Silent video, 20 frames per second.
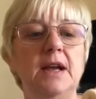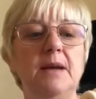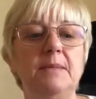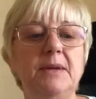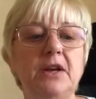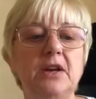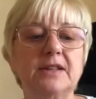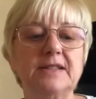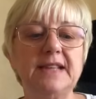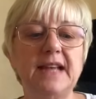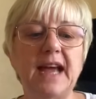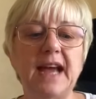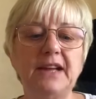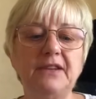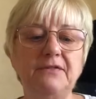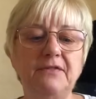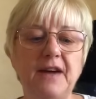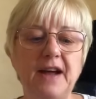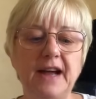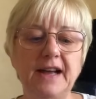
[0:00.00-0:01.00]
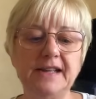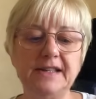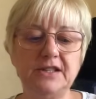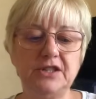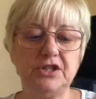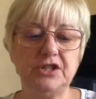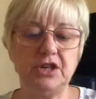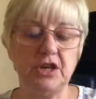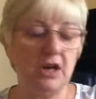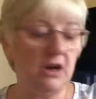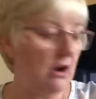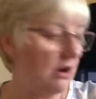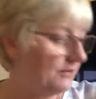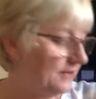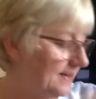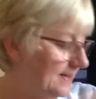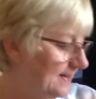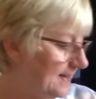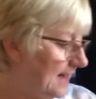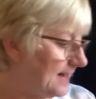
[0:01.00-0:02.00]
Because it advised you, or
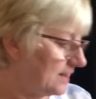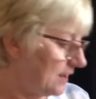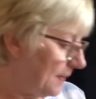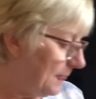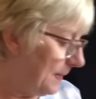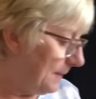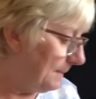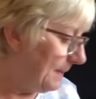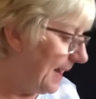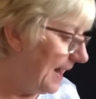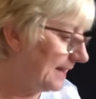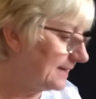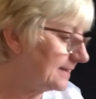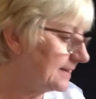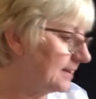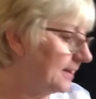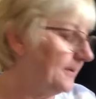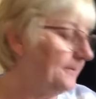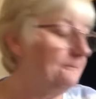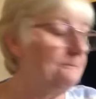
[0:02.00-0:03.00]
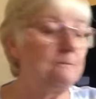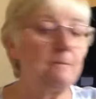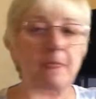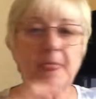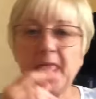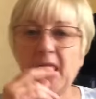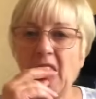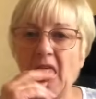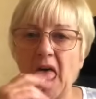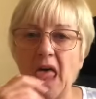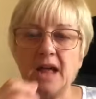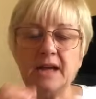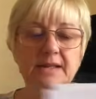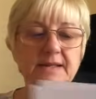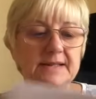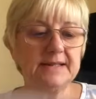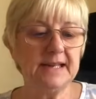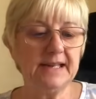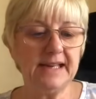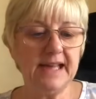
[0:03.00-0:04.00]
it said on the pattern,
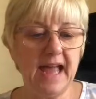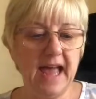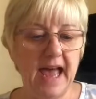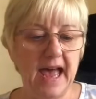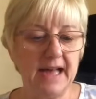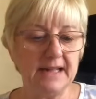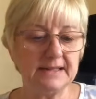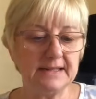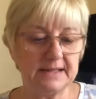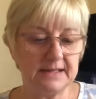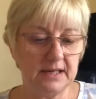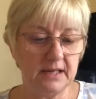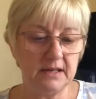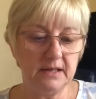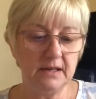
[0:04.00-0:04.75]
to get